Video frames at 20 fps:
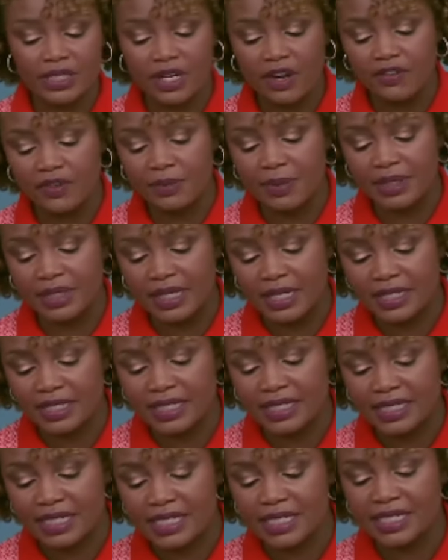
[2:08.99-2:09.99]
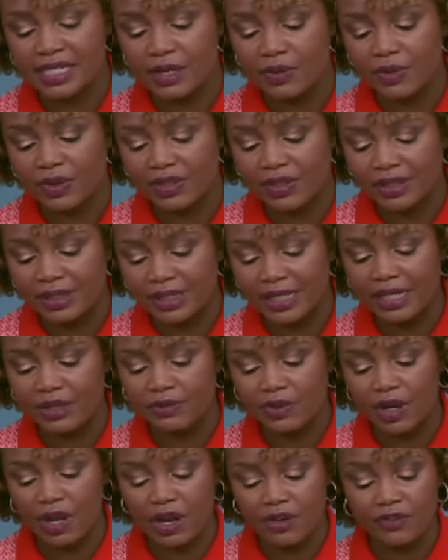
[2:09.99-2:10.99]
government is assisting with Helene
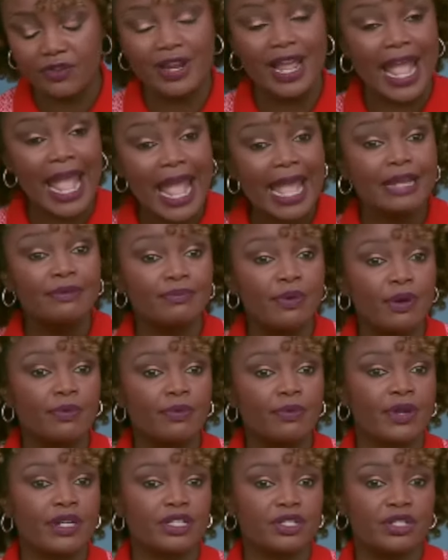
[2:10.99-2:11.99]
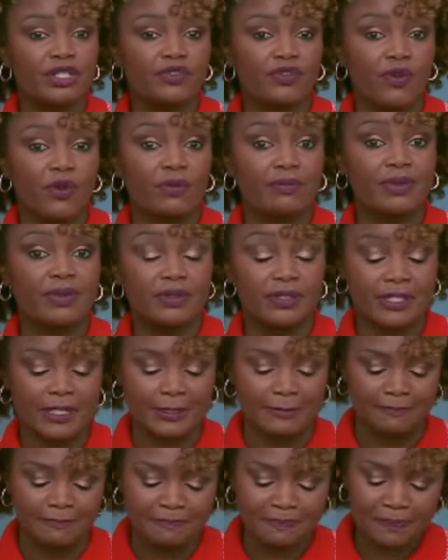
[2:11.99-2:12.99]
recovery and preparations for
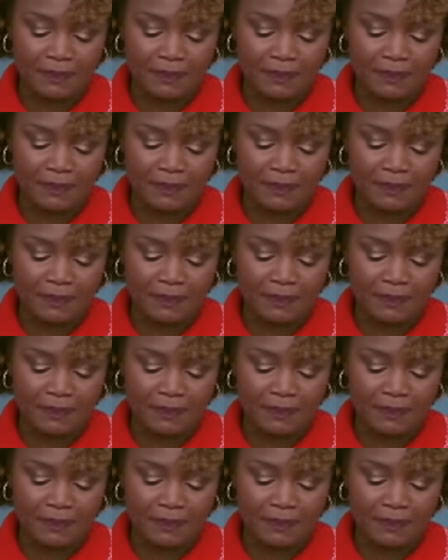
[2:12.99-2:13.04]
Milton.